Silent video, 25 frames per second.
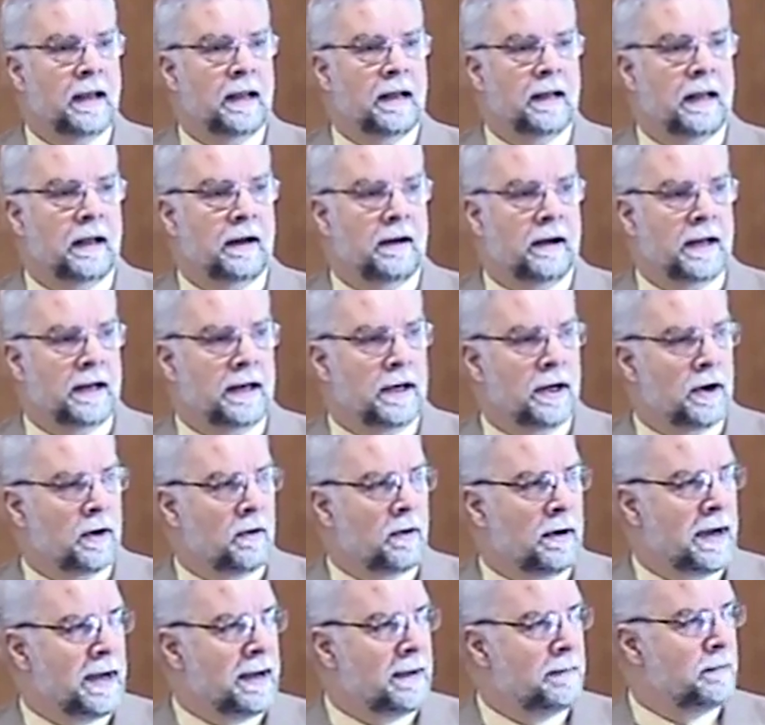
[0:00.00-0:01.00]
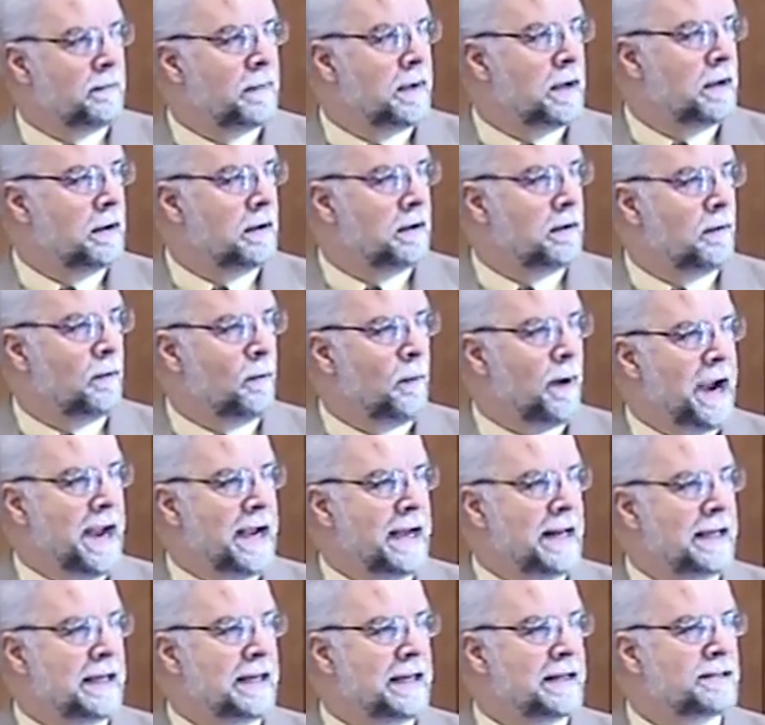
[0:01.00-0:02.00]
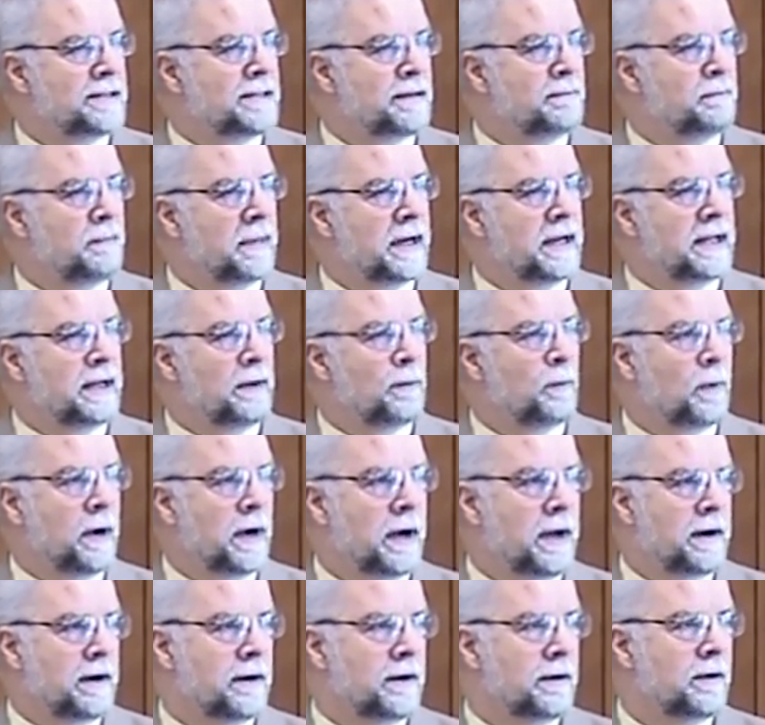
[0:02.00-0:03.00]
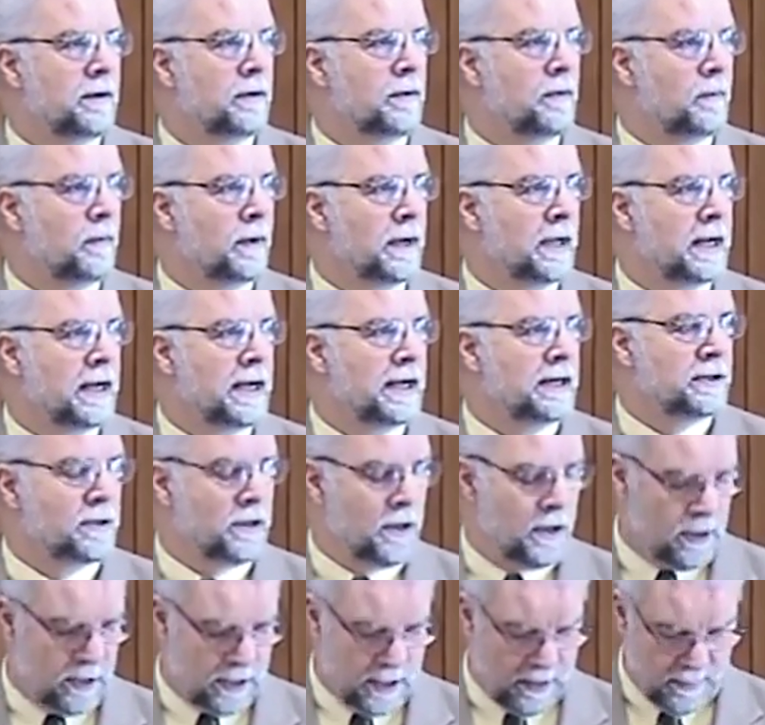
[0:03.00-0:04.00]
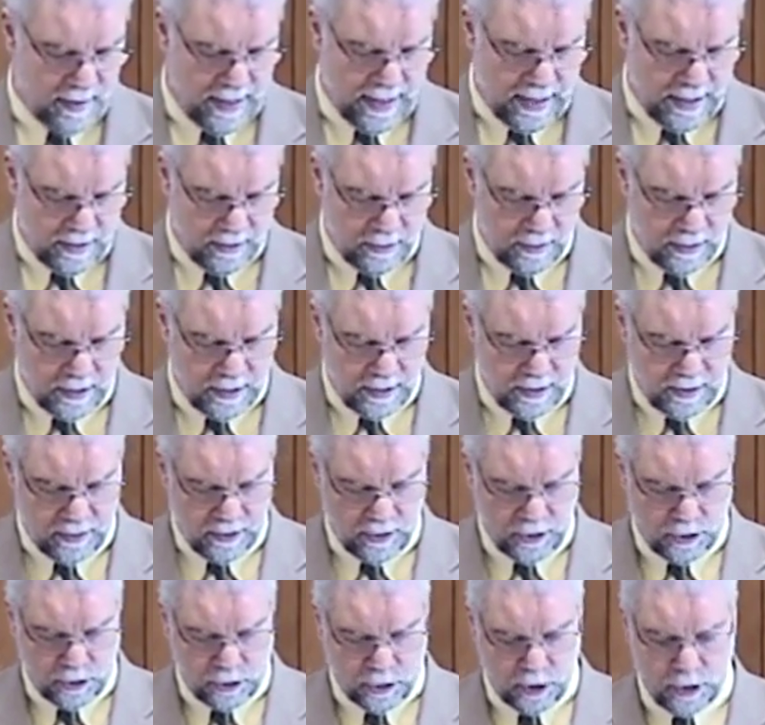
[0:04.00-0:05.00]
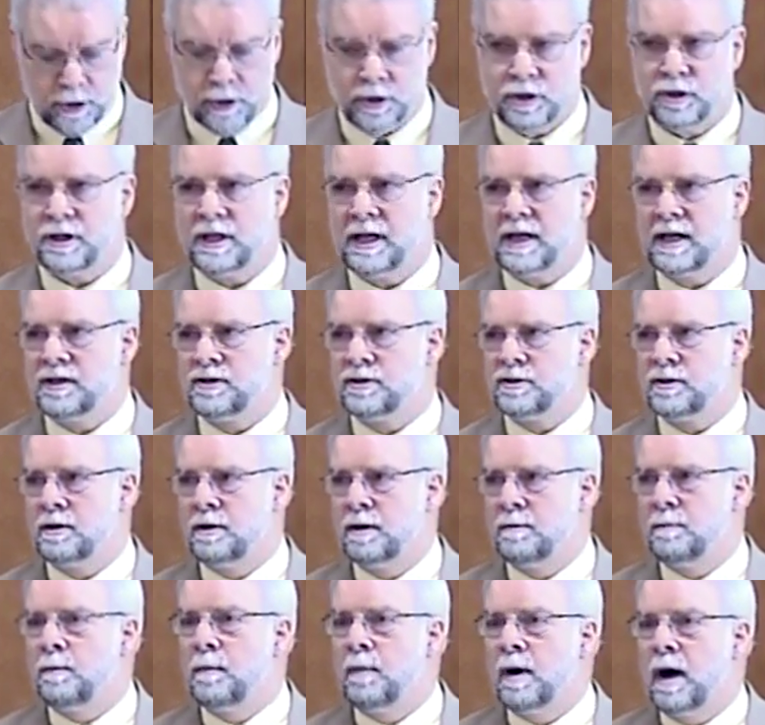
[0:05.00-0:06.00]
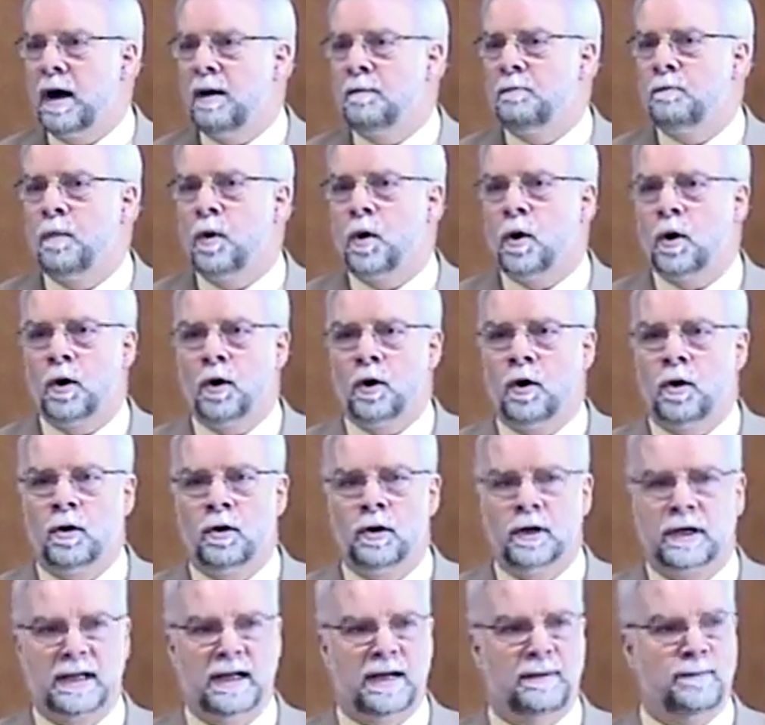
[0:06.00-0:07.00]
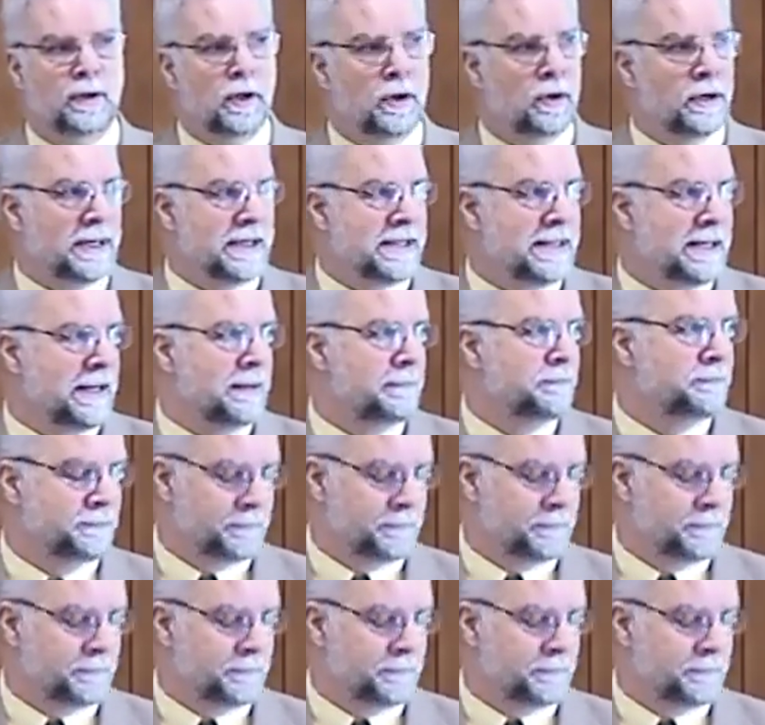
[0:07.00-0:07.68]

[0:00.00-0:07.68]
Now, I know I'm wading into muddy water when I talk about the church as a moral community.